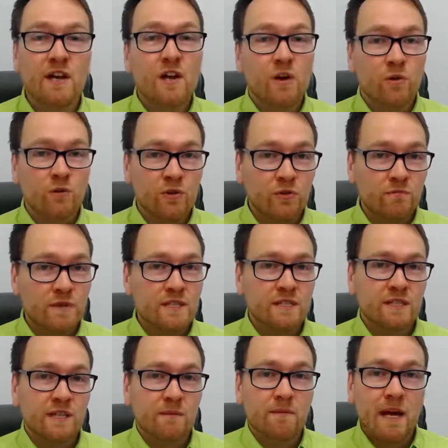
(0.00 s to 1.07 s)
or you're
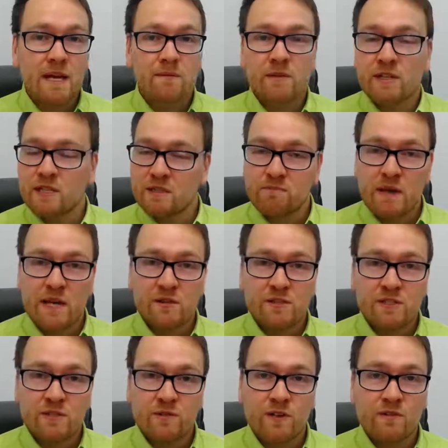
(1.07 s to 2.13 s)
missing a payment, it's bounced
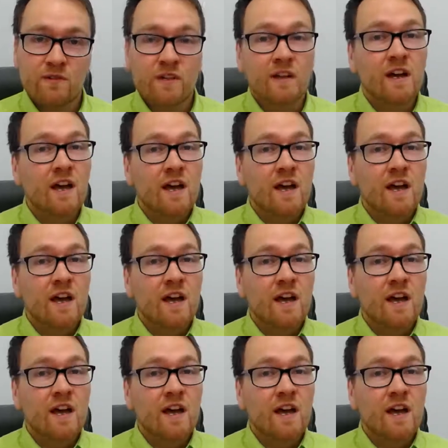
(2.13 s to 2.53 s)
or anything.